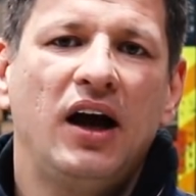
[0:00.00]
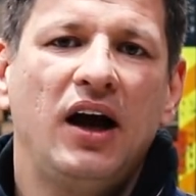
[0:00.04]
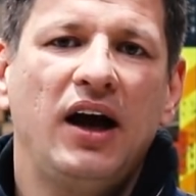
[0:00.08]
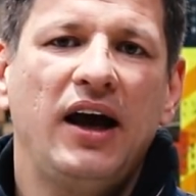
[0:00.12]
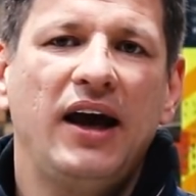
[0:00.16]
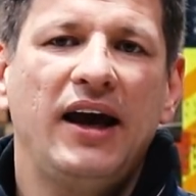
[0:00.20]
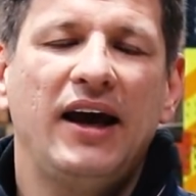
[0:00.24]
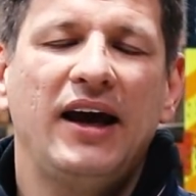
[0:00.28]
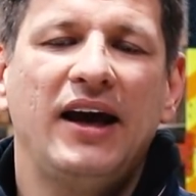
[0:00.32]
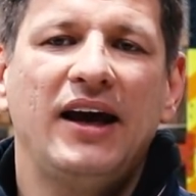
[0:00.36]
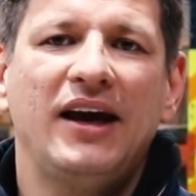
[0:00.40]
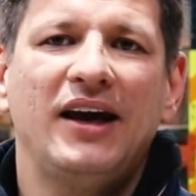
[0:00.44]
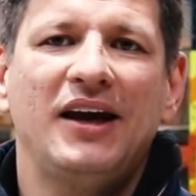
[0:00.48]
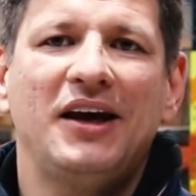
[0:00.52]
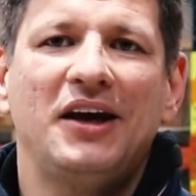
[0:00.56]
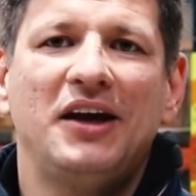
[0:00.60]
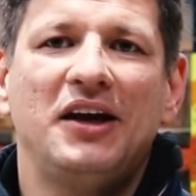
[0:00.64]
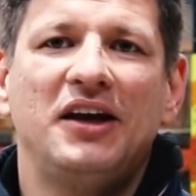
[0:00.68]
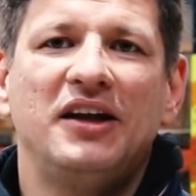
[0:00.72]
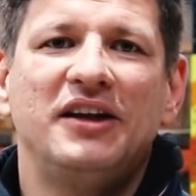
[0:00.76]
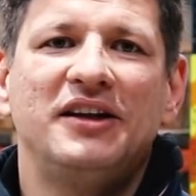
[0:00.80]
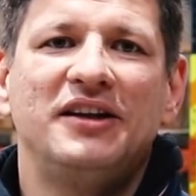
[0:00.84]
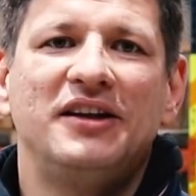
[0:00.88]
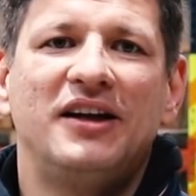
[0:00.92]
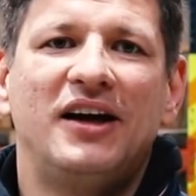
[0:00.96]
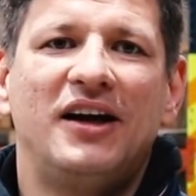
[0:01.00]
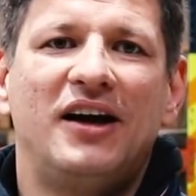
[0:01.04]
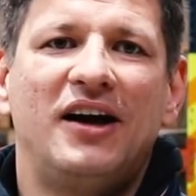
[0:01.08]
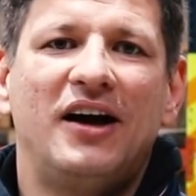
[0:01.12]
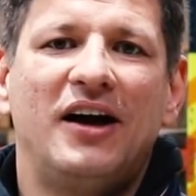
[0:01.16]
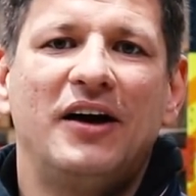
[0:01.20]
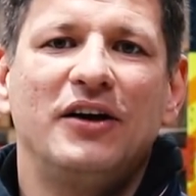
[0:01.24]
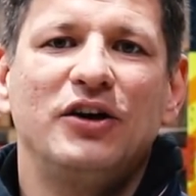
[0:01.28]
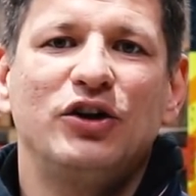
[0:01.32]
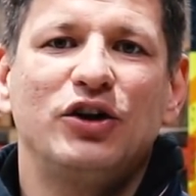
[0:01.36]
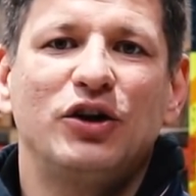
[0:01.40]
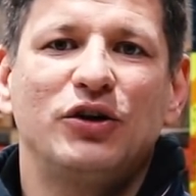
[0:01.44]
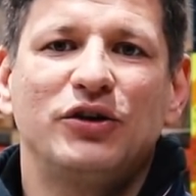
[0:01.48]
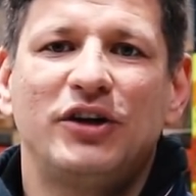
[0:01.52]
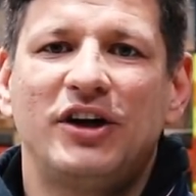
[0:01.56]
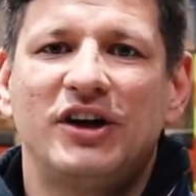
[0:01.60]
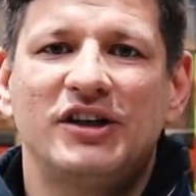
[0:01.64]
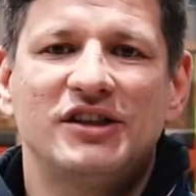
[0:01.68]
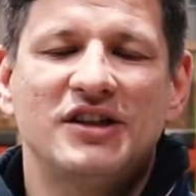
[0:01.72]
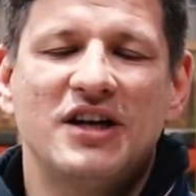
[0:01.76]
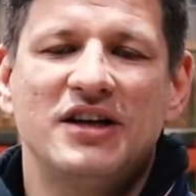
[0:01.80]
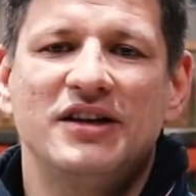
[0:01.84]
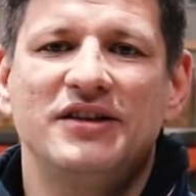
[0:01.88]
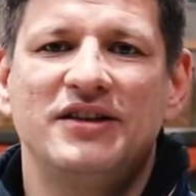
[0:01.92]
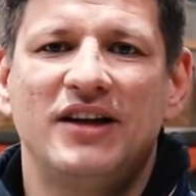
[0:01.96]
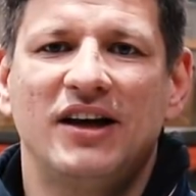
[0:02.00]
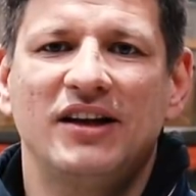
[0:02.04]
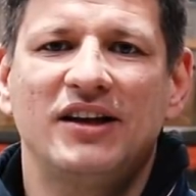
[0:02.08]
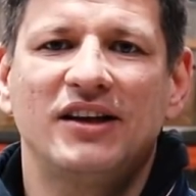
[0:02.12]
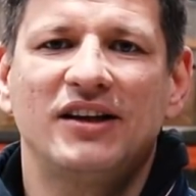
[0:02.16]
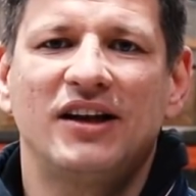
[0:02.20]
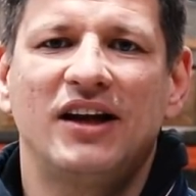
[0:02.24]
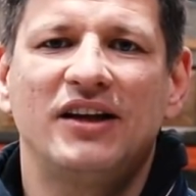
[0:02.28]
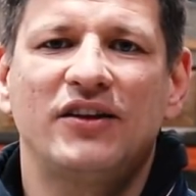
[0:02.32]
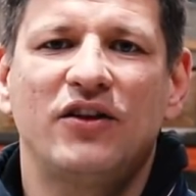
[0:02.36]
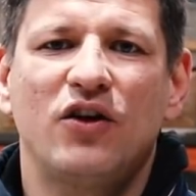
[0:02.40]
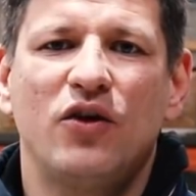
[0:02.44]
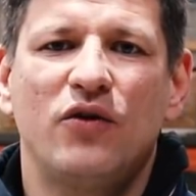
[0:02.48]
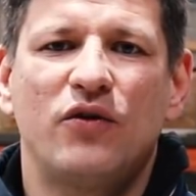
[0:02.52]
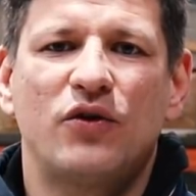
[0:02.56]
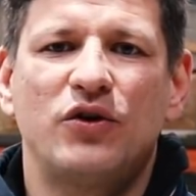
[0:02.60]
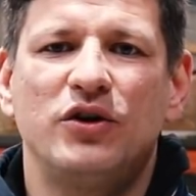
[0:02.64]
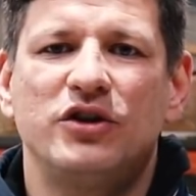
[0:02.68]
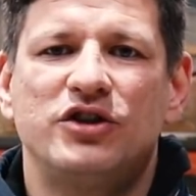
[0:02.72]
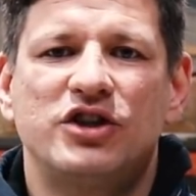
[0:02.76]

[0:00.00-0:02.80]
and you know, there's nothing left over.